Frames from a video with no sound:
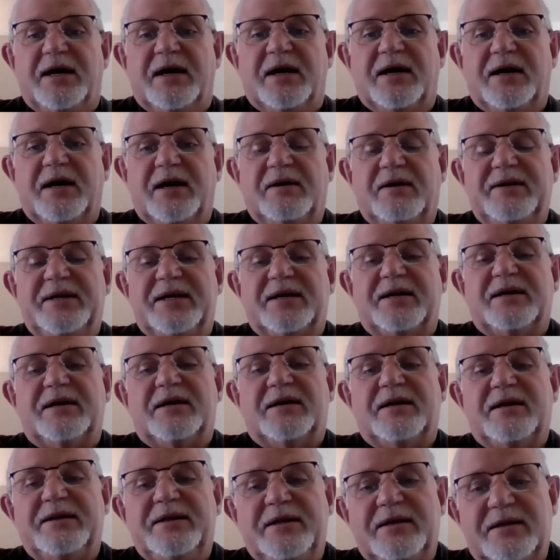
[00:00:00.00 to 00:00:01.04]
only a
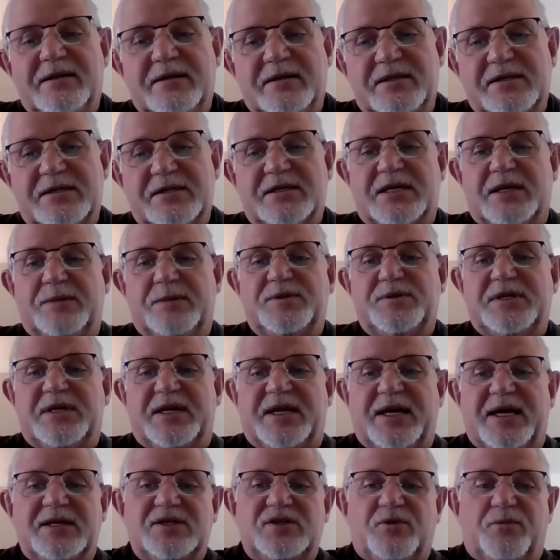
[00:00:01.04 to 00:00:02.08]
clinical description,
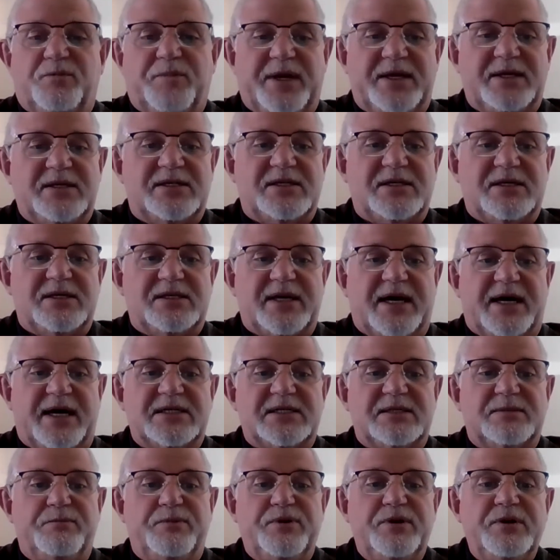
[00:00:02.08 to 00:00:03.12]
as you mentioned,
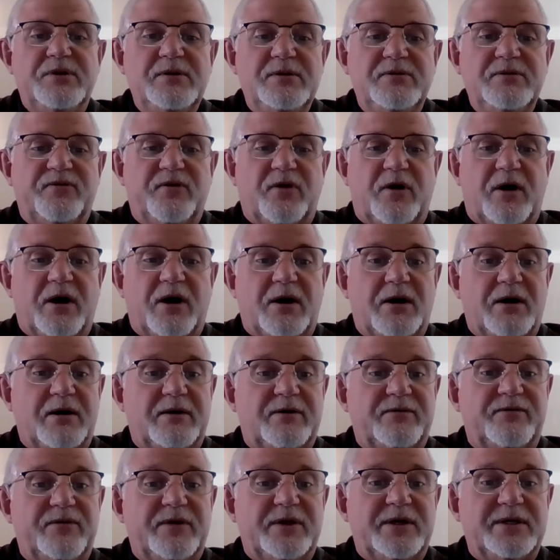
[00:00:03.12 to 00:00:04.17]
as proof
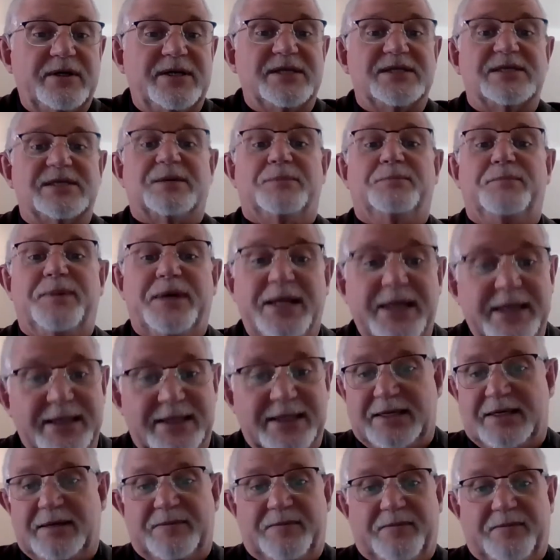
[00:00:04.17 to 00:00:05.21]
of
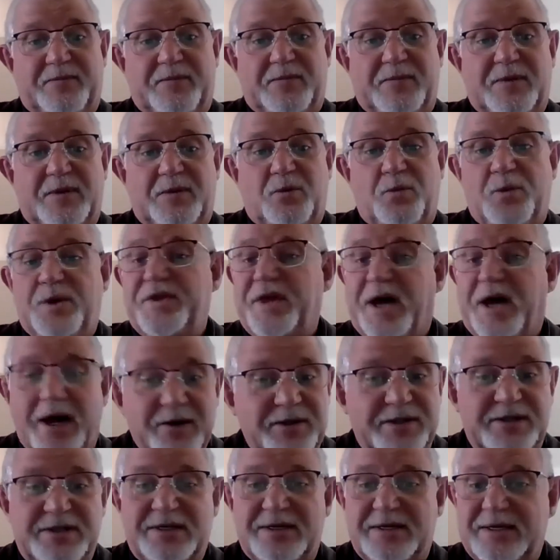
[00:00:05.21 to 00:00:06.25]
disability,
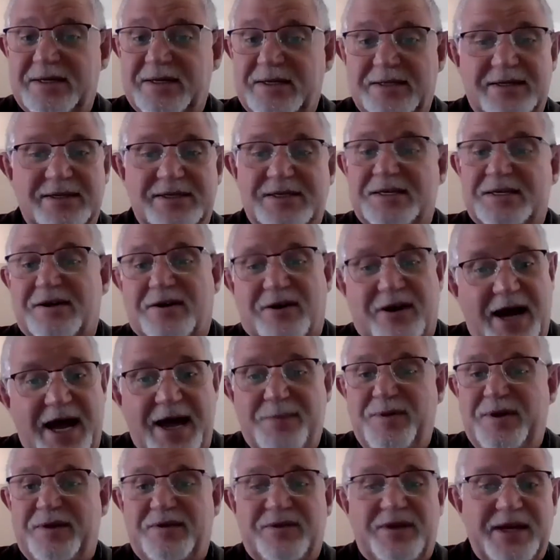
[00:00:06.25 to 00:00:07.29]
without
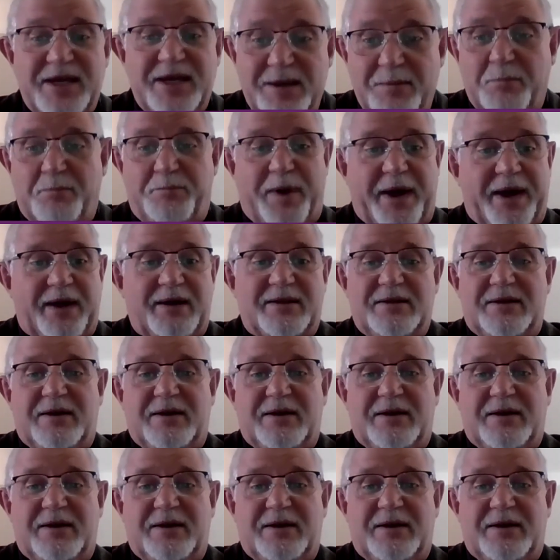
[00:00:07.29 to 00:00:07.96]
describing the impact